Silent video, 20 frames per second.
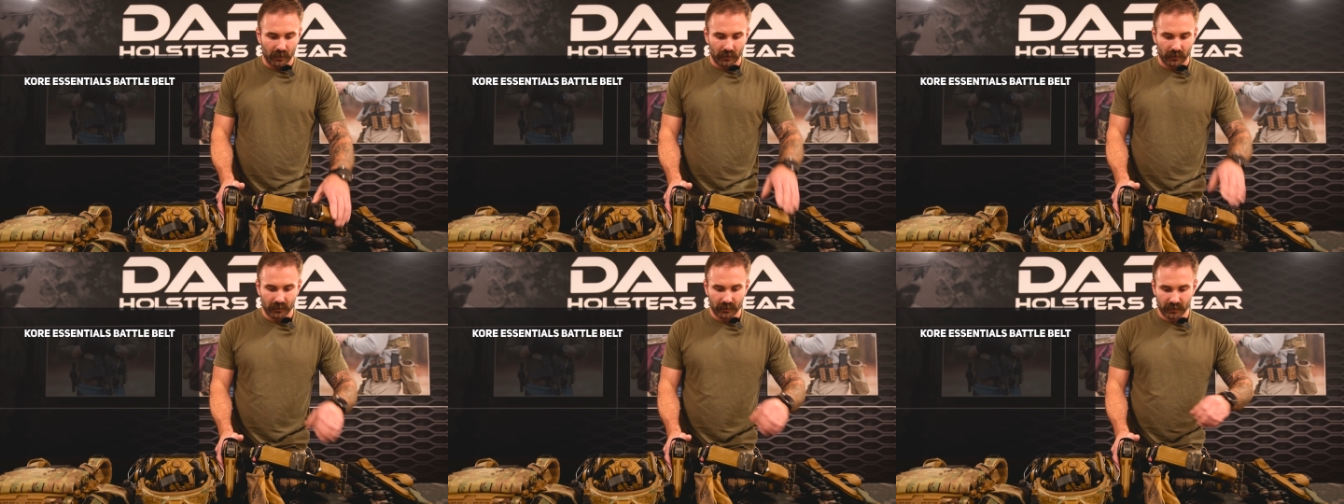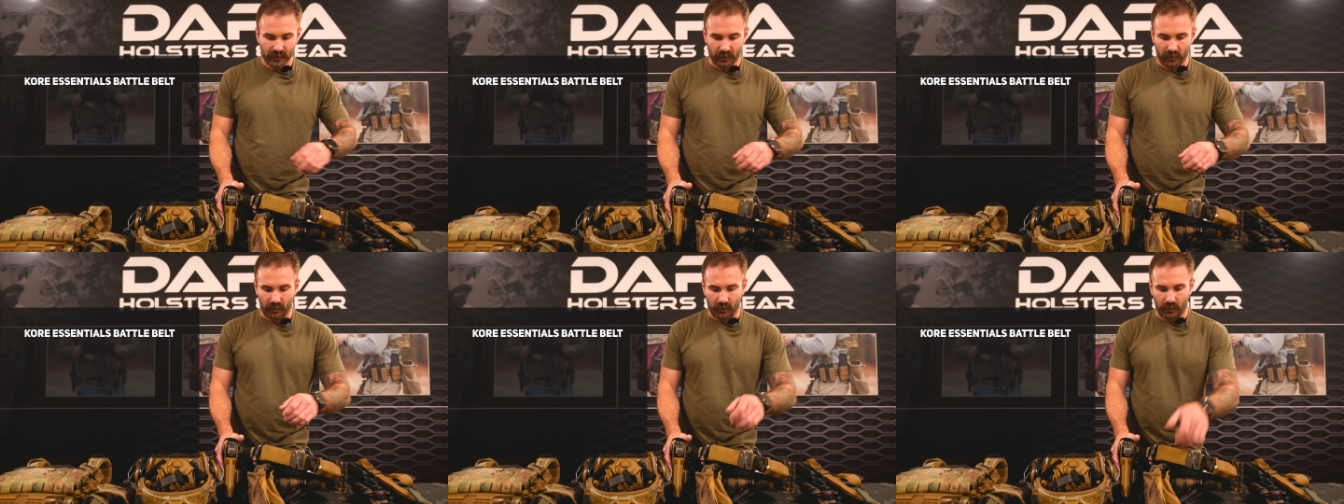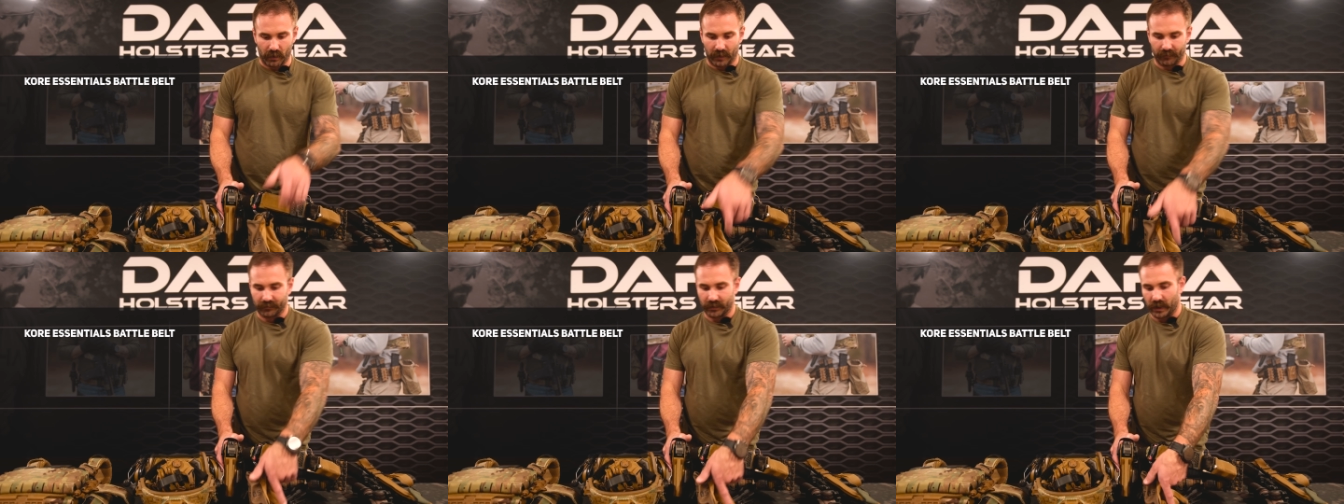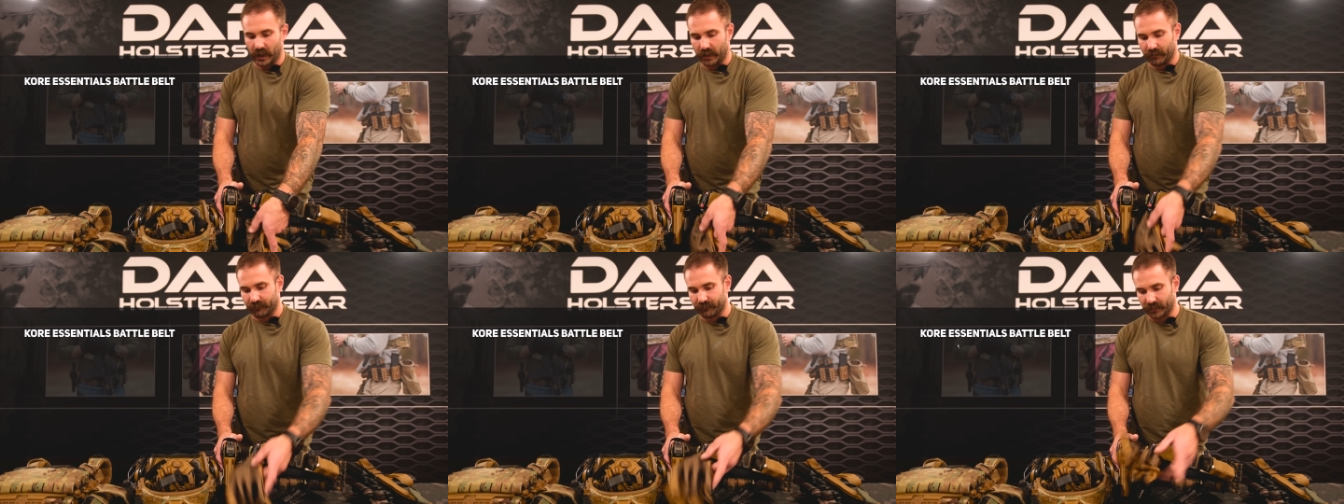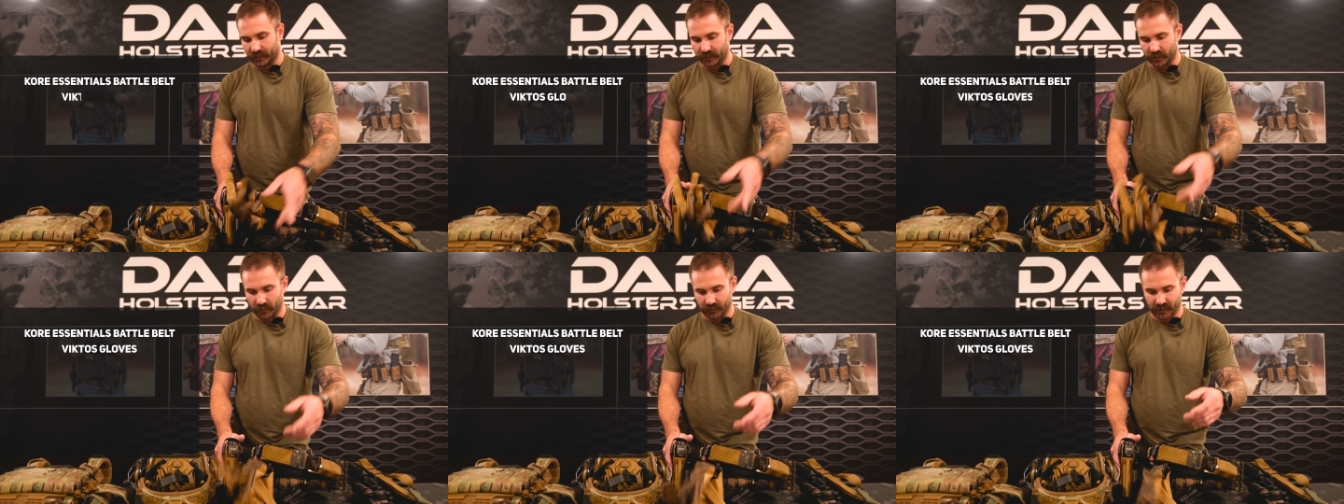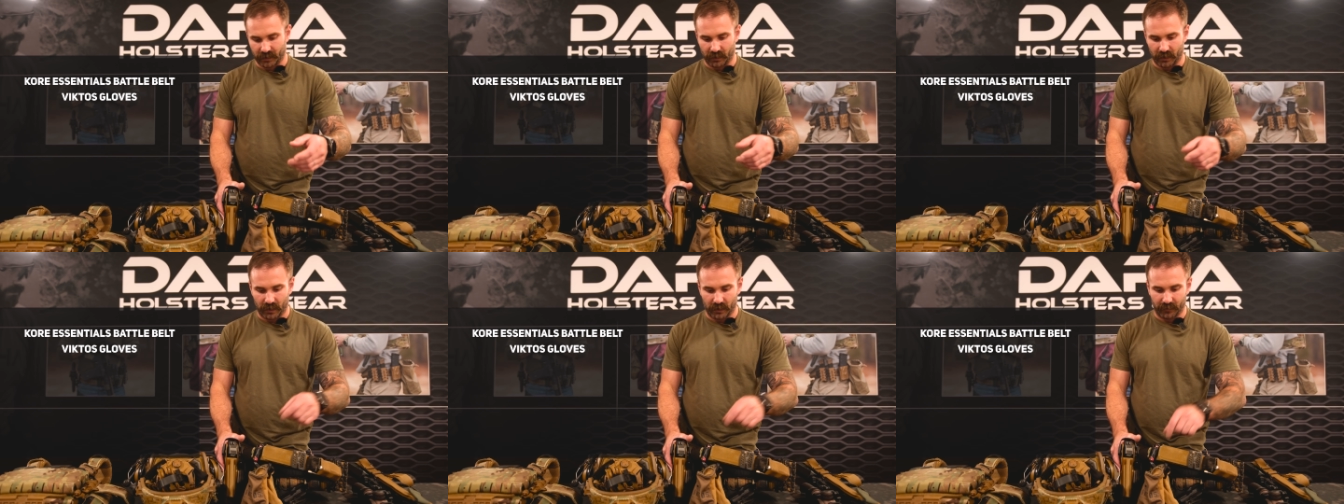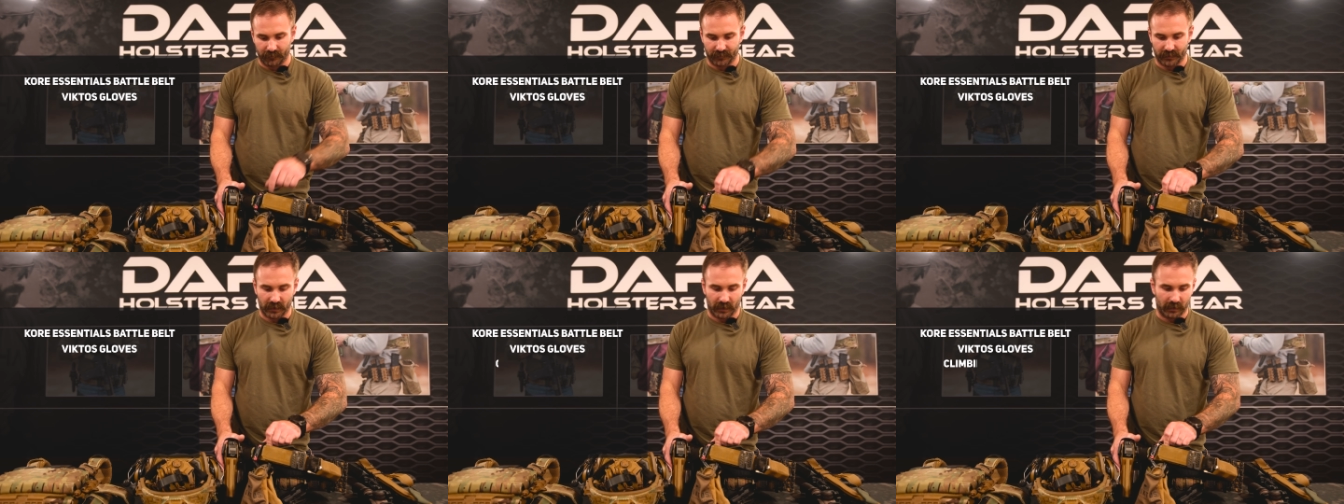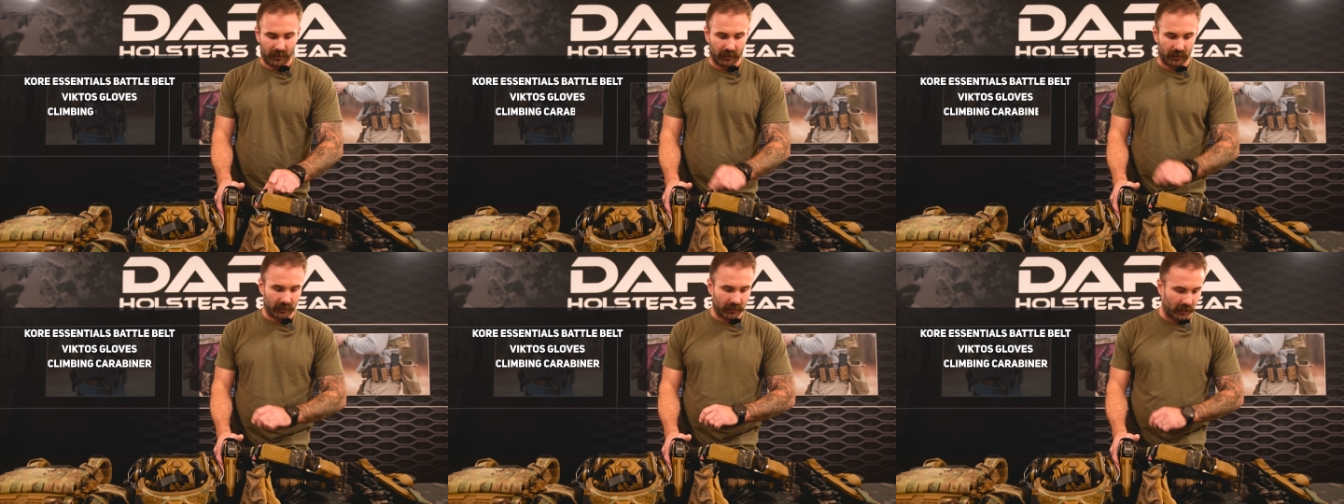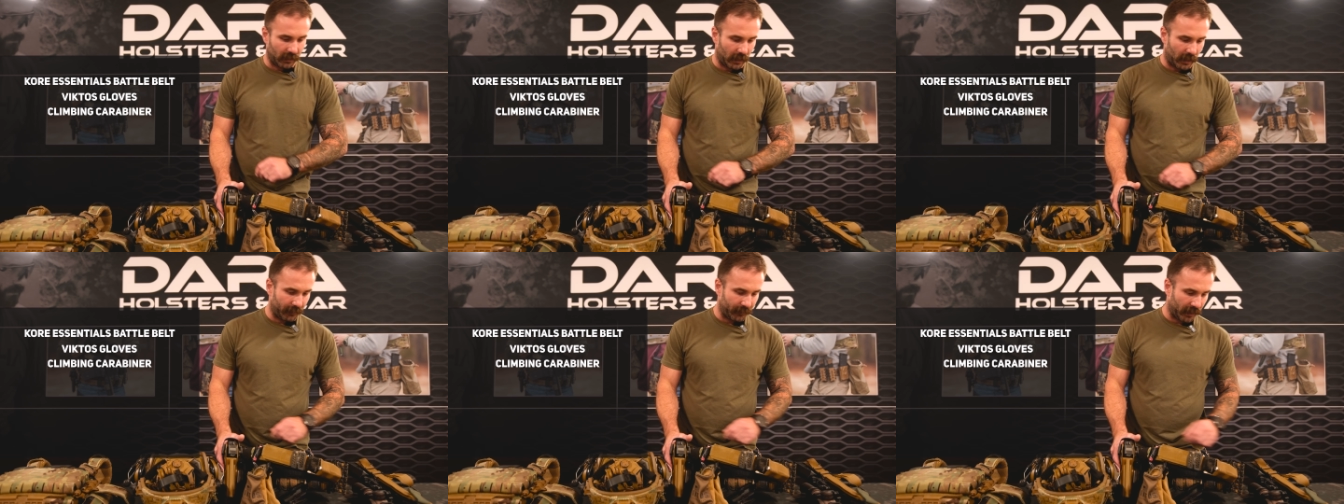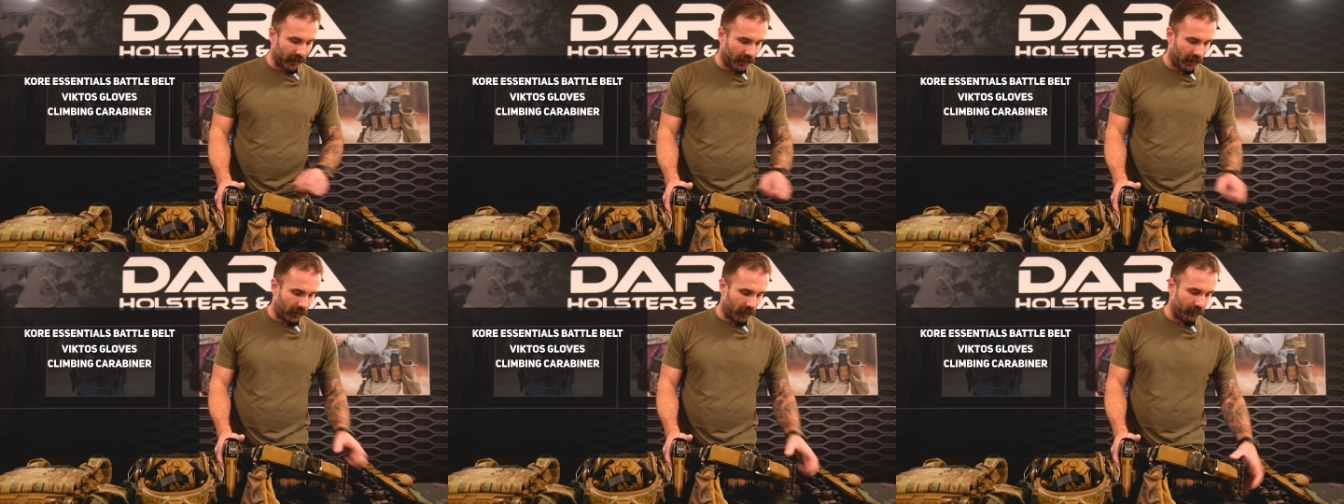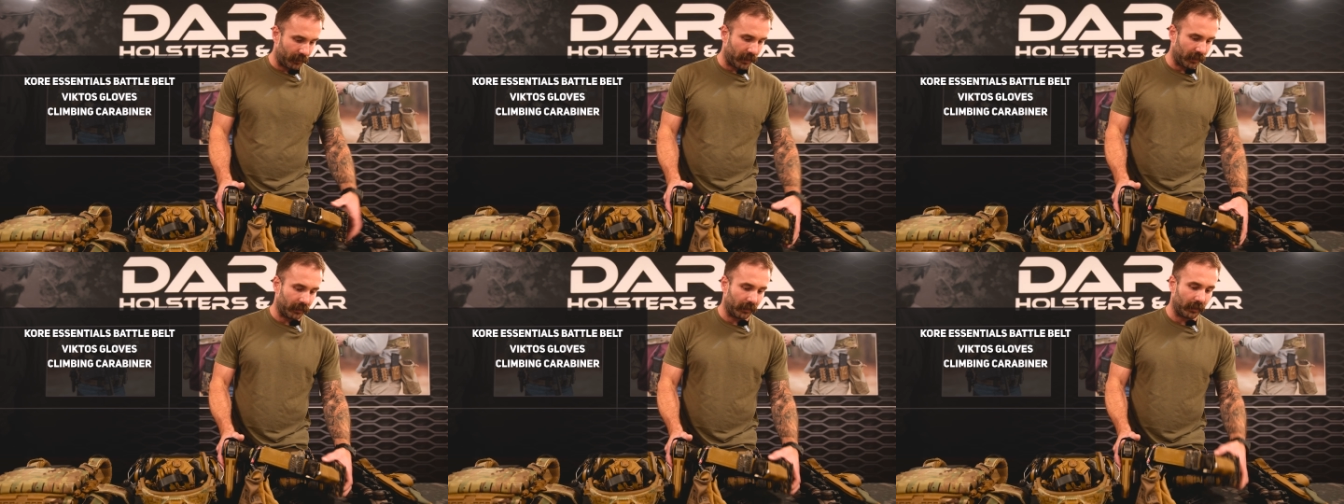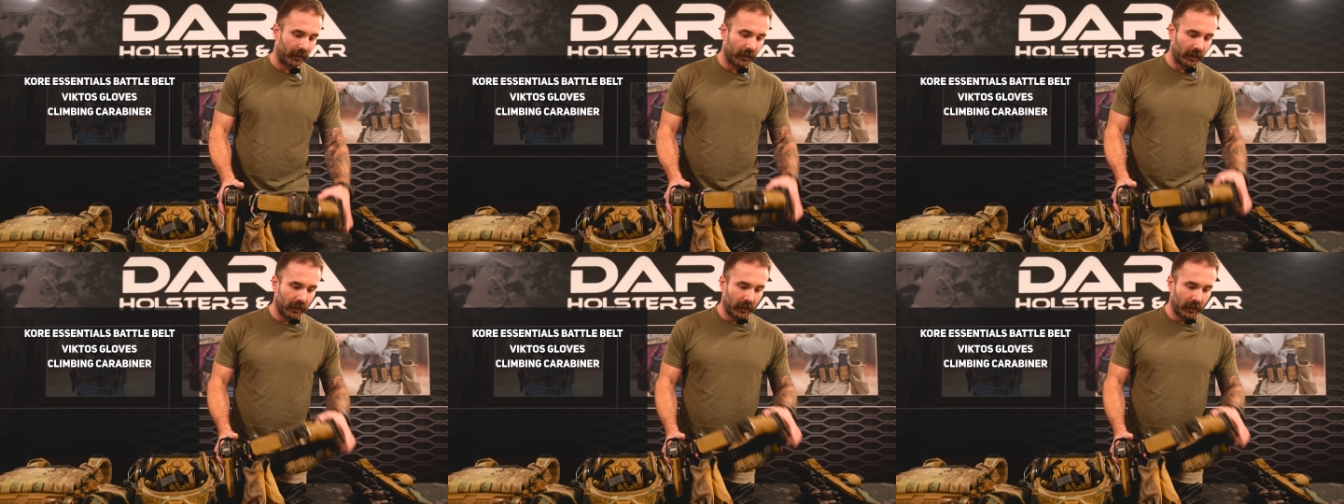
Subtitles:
So I've got Victos gloves on a climbing carabiner.